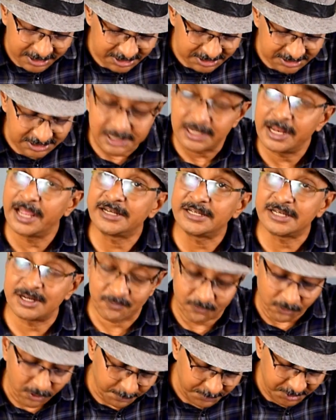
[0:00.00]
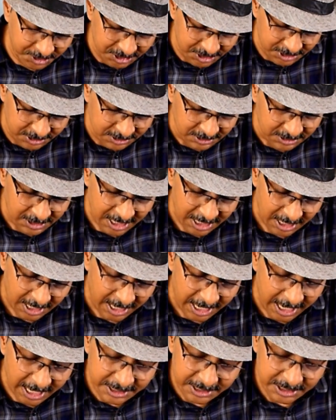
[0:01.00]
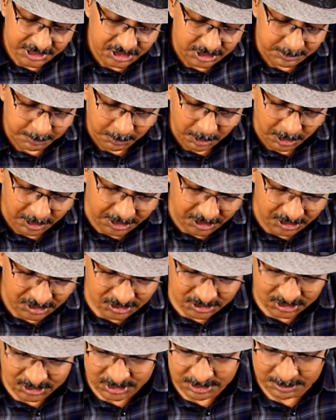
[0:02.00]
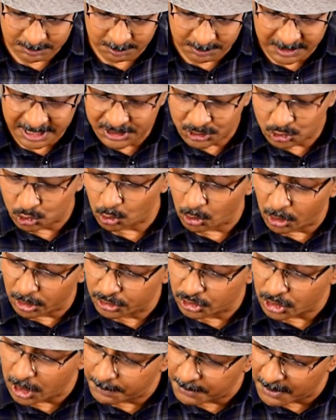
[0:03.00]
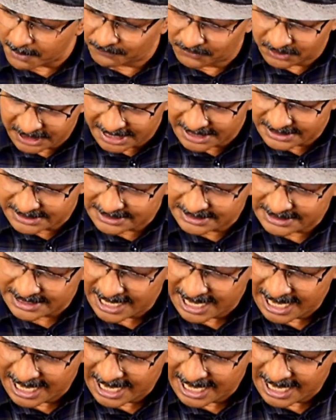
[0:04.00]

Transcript: is selected from here. Any symbol is placed on top of this,